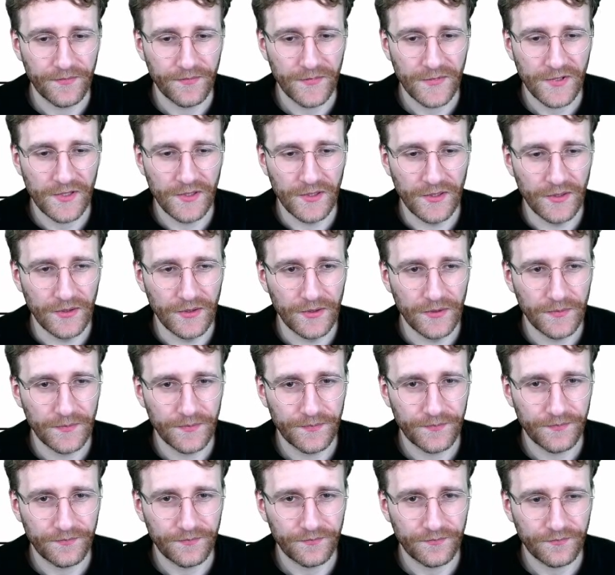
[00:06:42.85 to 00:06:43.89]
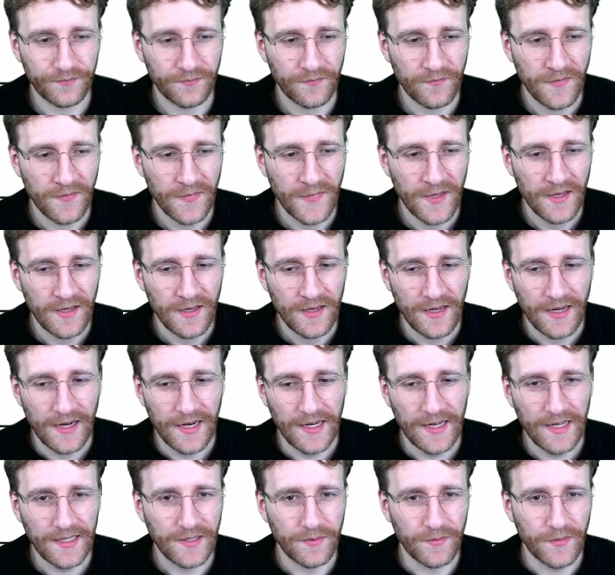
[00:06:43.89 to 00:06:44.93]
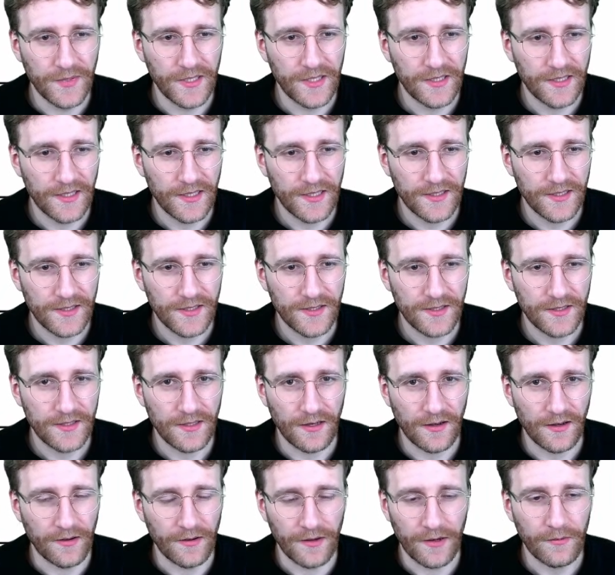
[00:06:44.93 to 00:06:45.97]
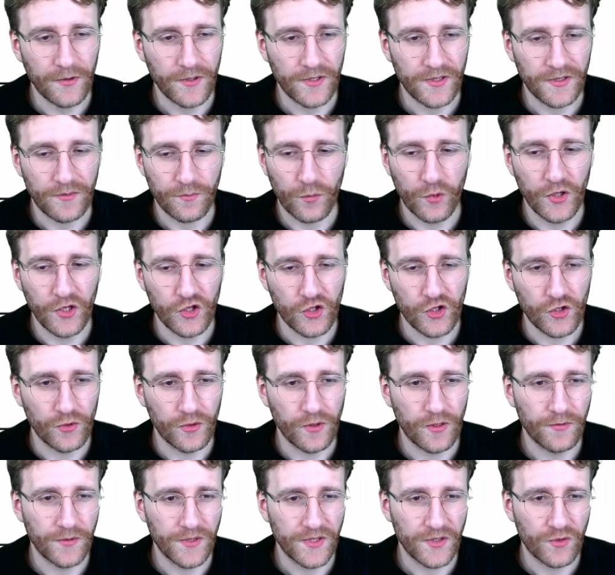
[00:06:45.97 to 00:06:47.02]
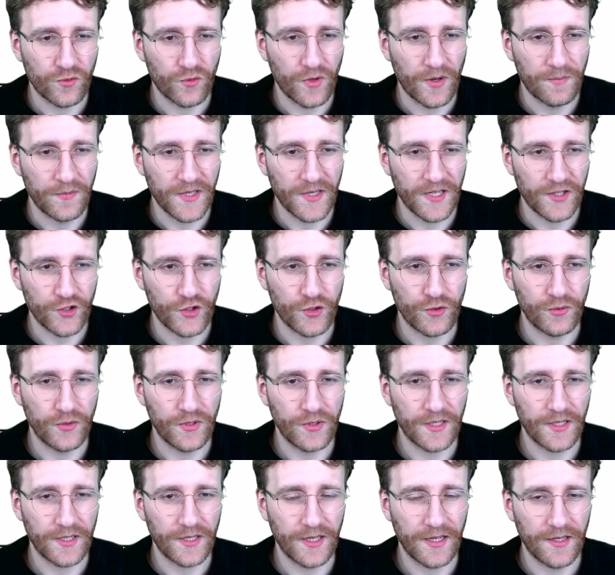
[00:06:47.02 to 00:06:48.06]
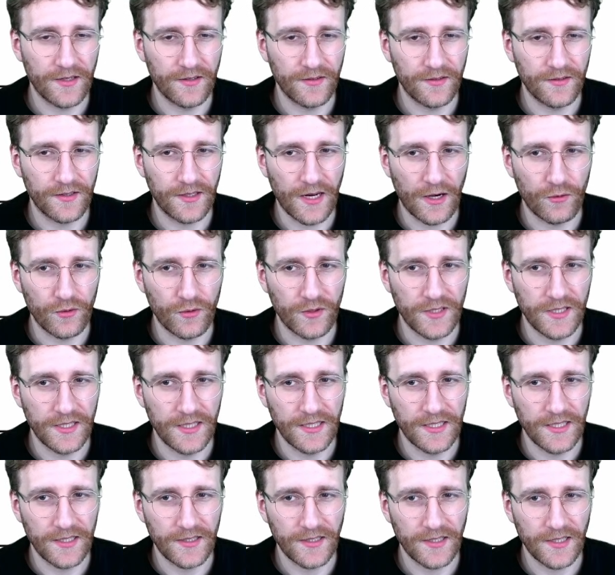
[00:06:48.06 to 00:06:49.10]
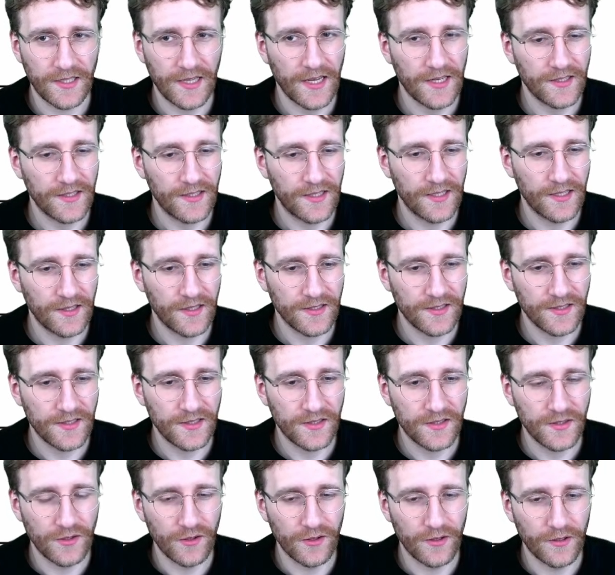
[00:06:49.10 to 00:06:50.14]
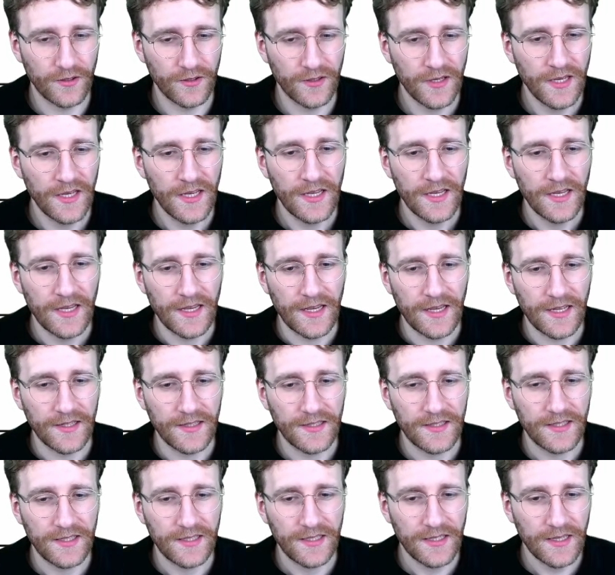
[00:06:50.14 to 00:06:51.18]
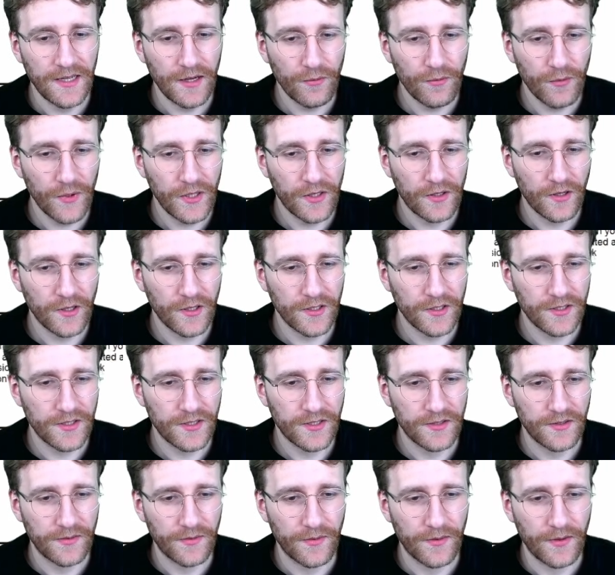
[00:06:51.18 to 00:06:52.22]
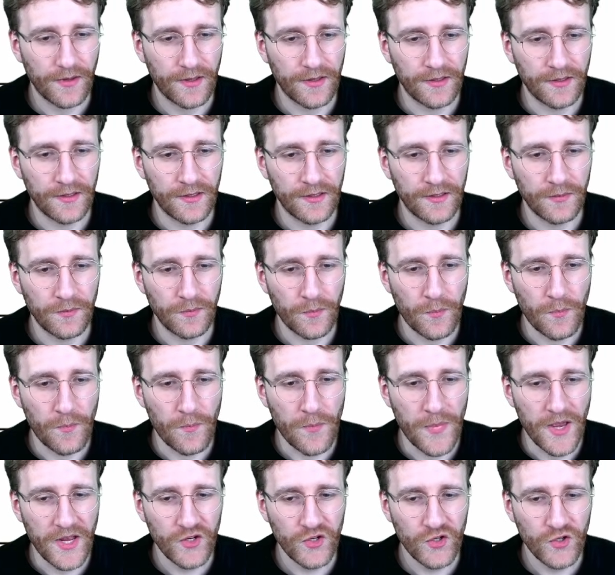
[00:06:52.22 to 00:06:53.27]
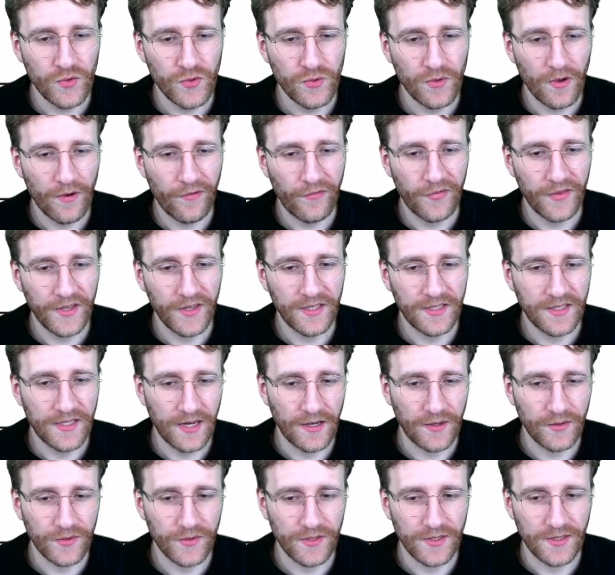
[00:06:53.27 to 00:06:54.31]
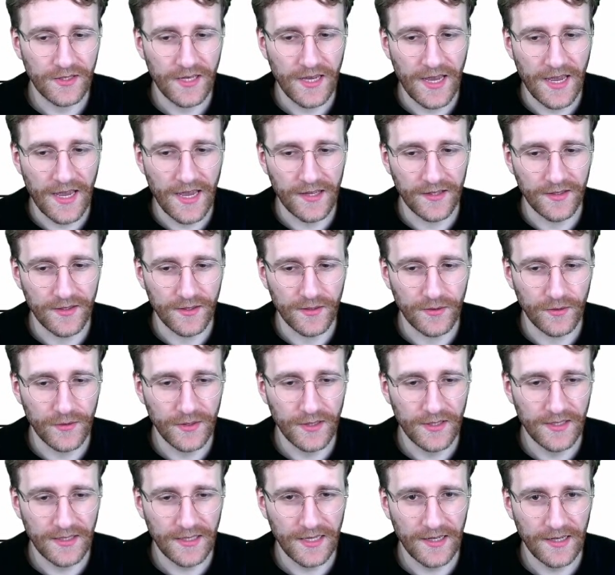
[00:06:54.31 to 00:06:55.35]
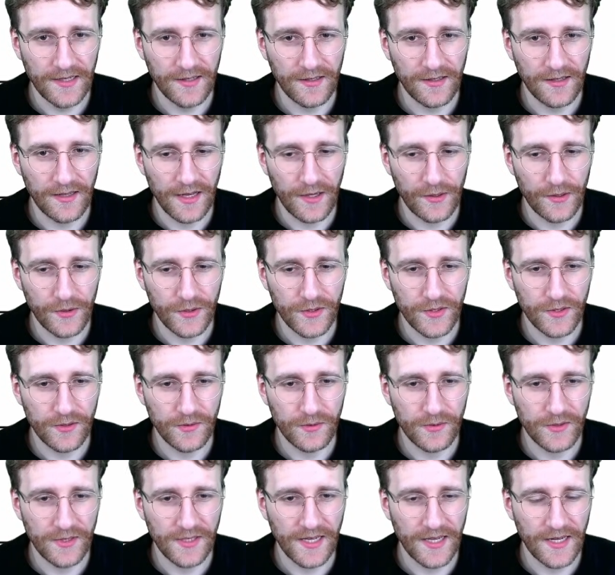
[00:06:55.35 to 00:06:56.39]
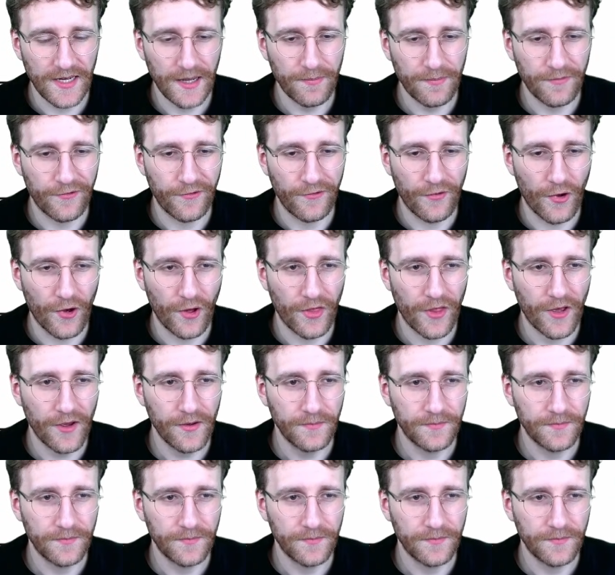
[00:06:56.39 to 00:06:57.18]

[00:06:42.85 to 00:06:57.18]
So I let them hit us. I was pretty sure with Trap Dust Shoot, I can guarantee that they can't kill us this turn. And here we got a Manju of the 1000 Hands. So this can allow us to set up further.